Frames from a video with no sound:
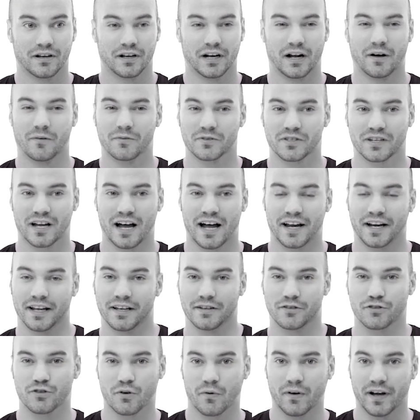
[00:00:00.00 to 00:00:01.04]
I was kind of
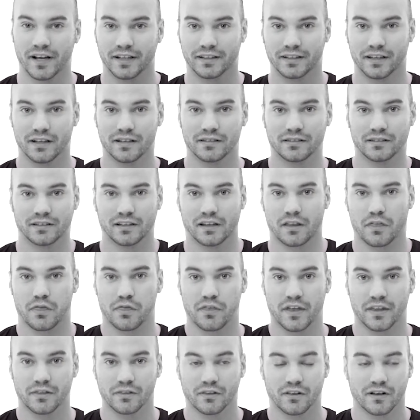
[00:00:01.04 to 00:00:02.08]
enjoying the
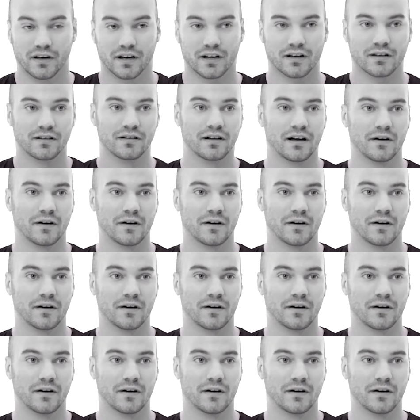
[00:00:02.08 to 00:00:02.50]
thin look.